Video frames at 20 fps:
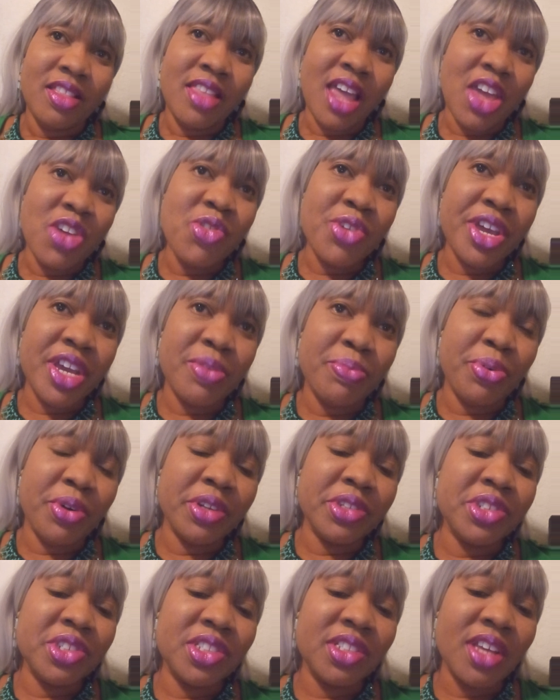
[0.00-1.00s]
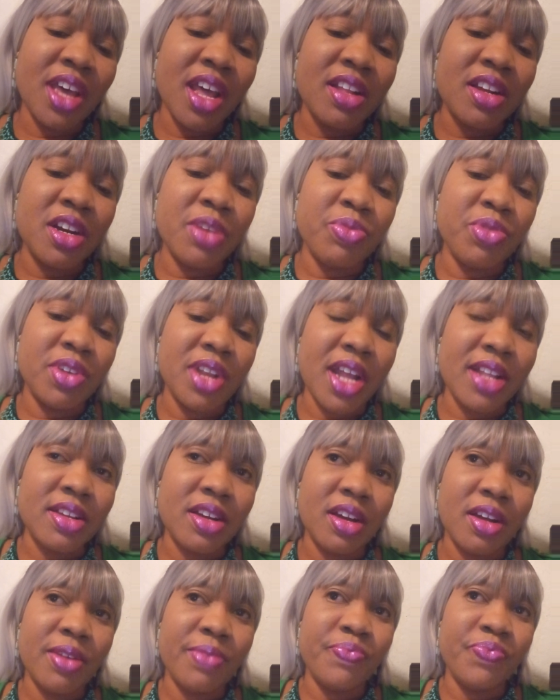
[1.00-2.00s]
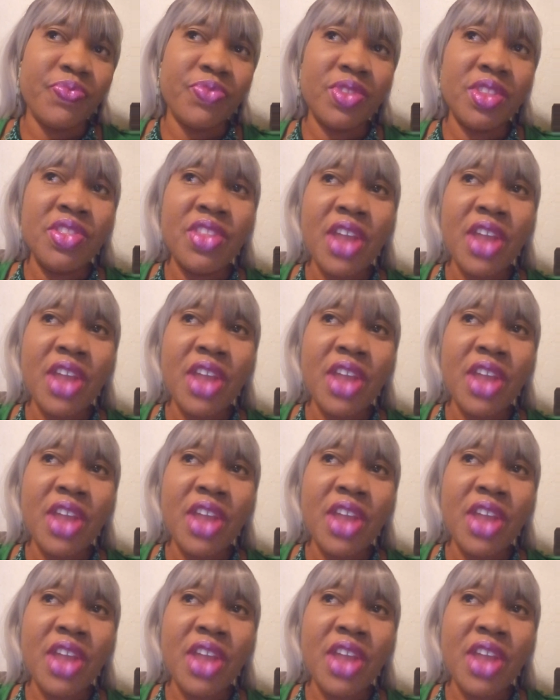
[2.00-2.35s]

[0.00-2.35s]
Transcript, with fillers: that you can purchase at crypto.com.